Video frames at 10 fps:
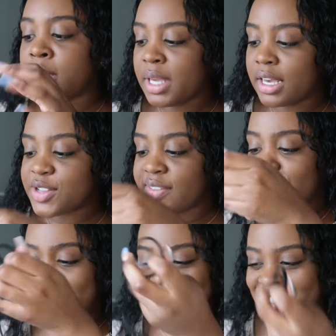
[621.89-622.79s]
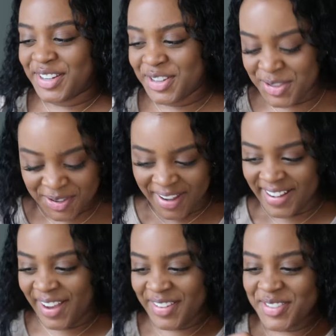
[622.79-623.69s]
um, yeah, so I think I'm just gonna do that
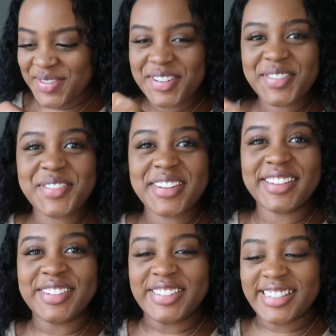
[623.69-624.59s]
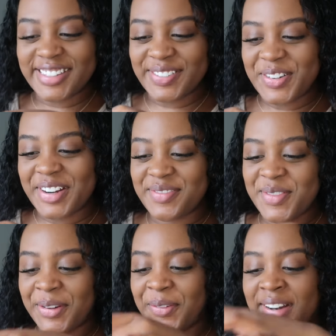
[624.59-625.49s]
right now in the middle of the video just
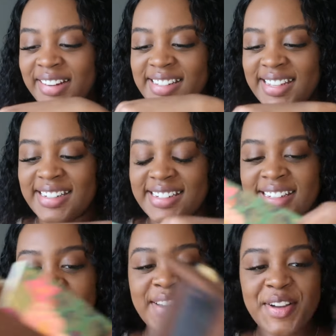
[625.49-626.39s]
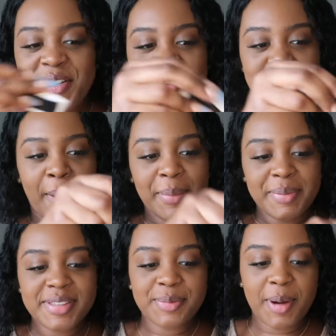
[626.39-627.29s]
for more organization. My
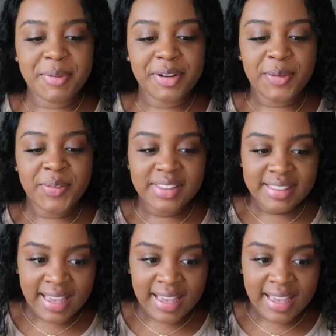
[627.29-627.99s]
bobby pins are probably gonna go on the